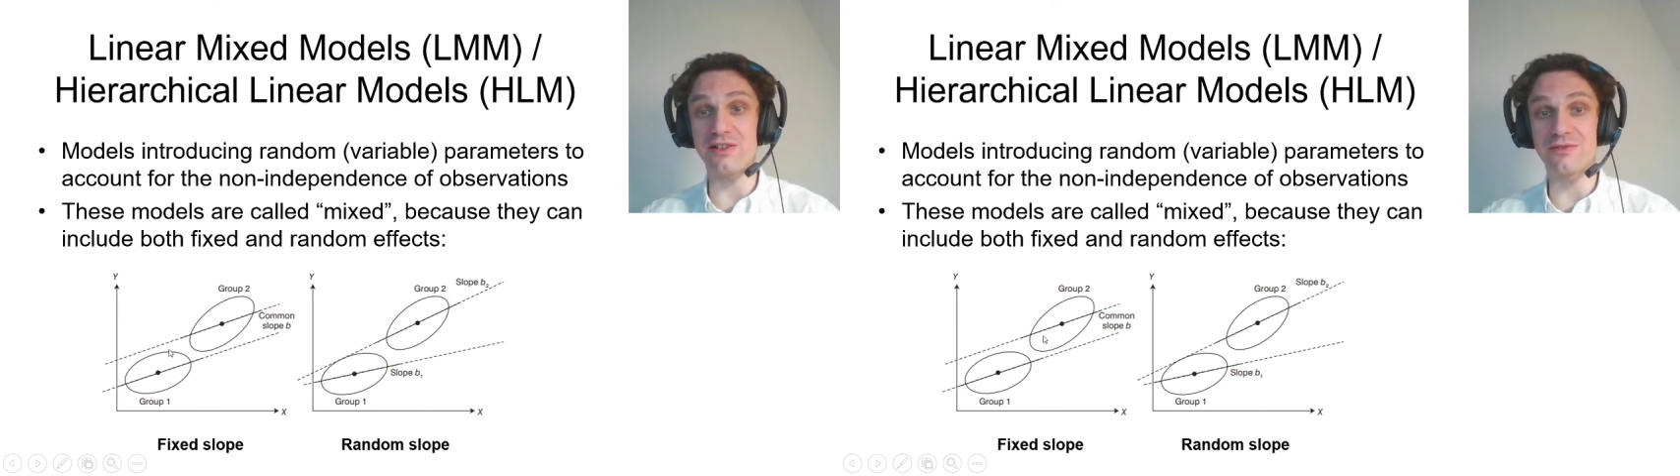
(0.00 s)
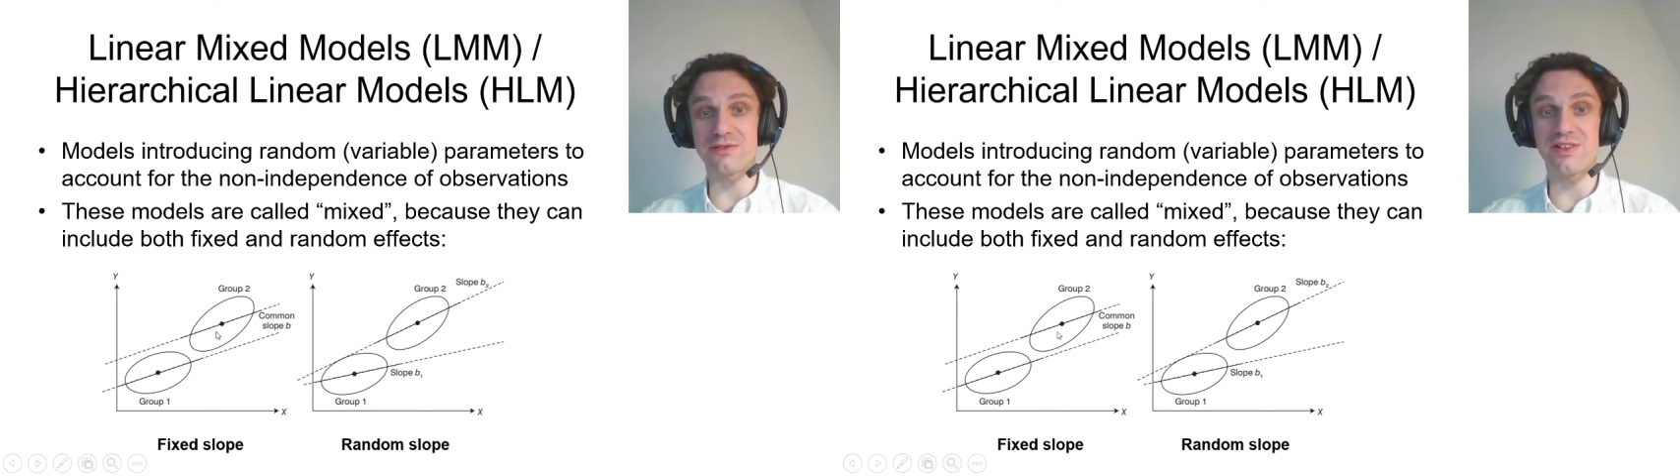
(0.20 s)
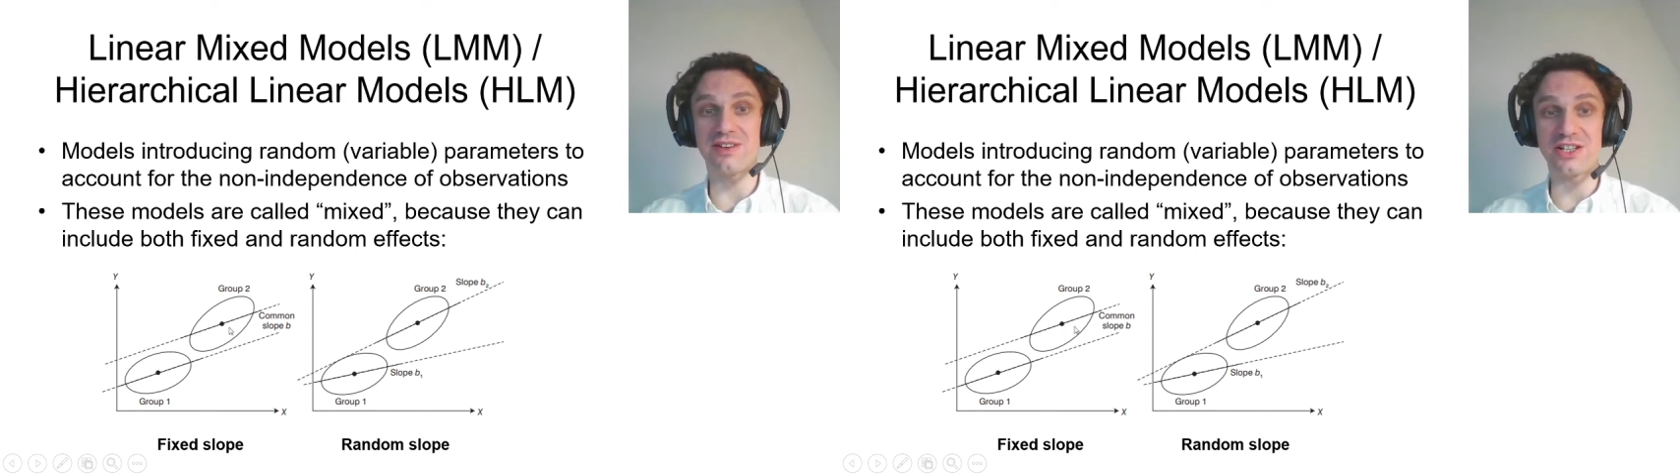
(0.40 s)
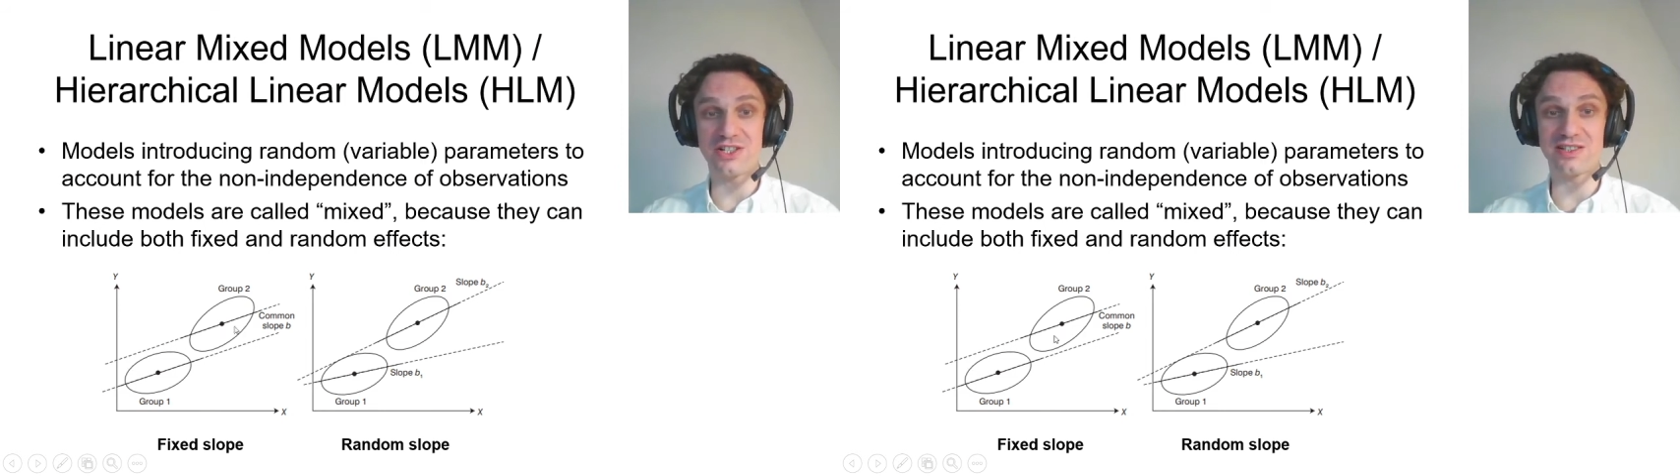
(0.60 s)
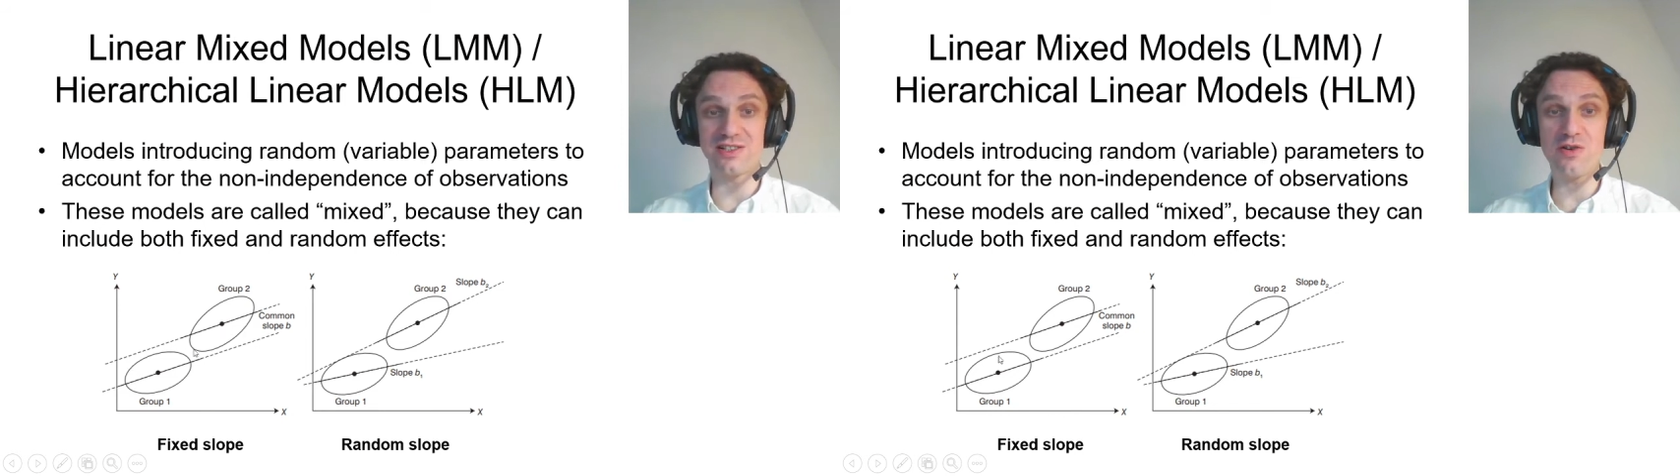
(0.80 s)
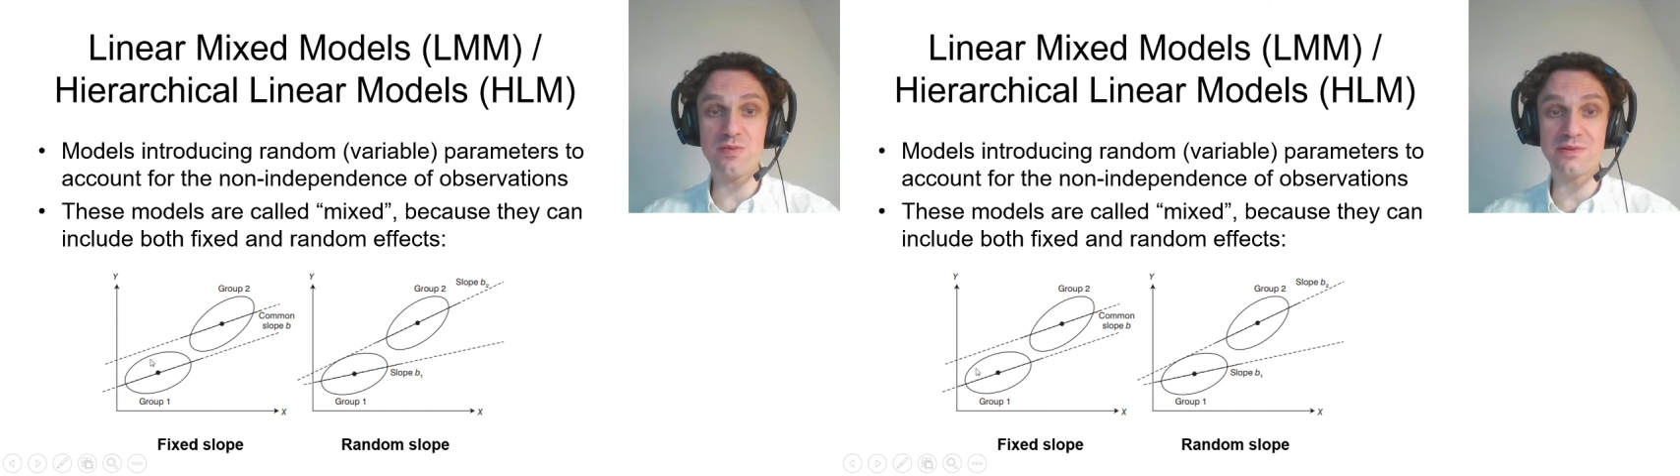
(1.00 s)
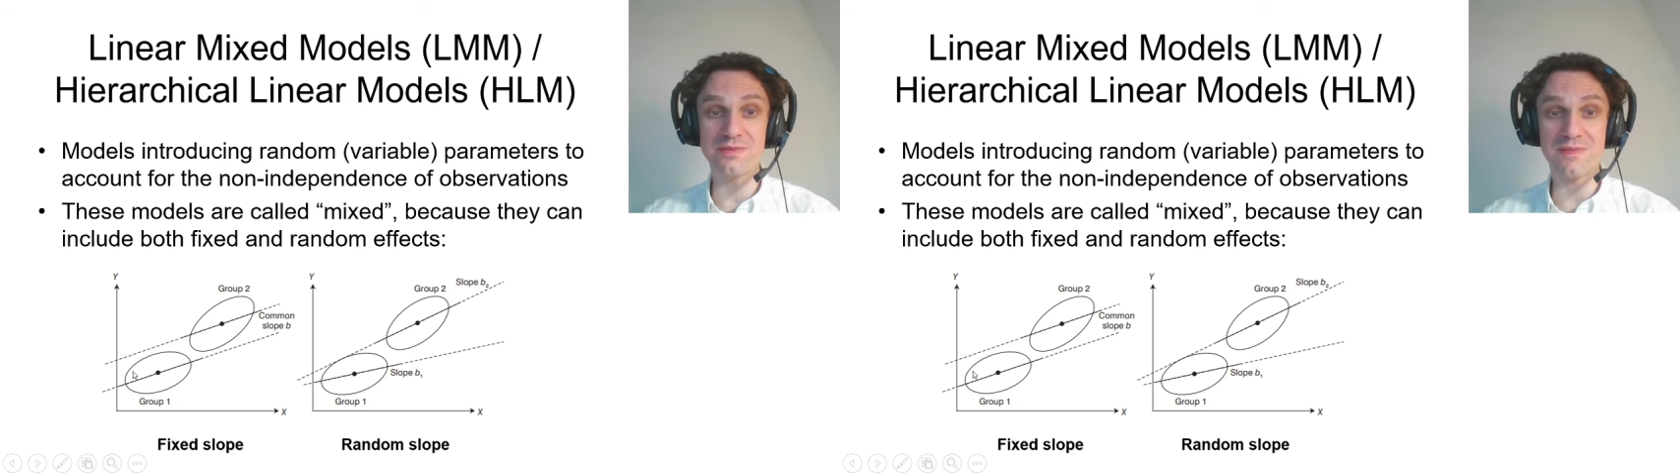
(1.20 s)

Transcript: of regression slope.